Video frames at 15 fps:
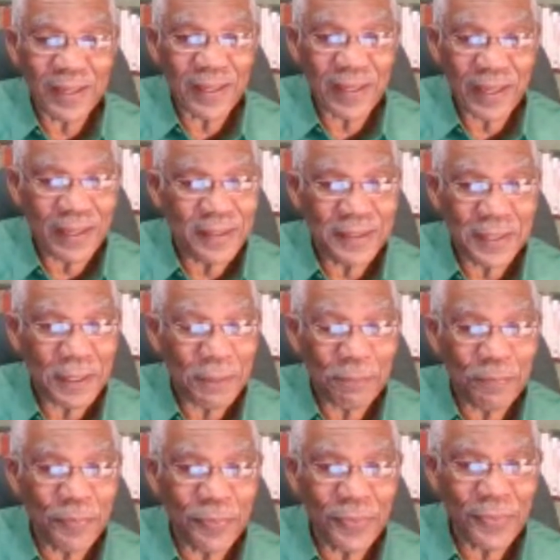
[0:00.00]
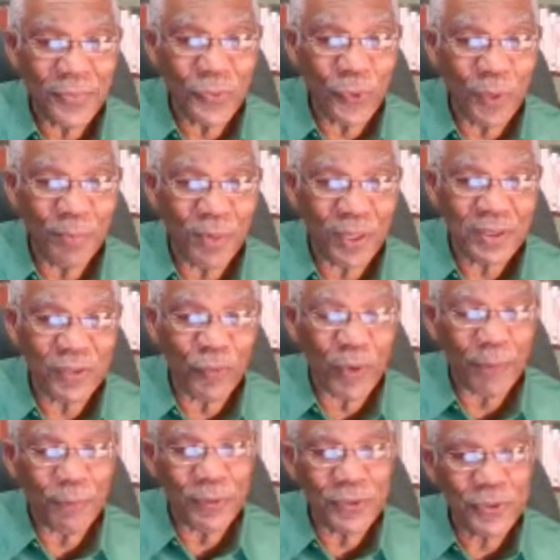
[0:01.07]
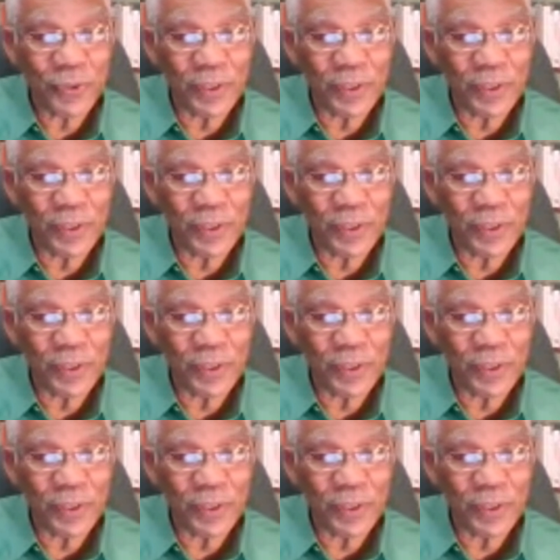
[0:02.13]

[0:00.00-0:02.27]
and no amount of weapons could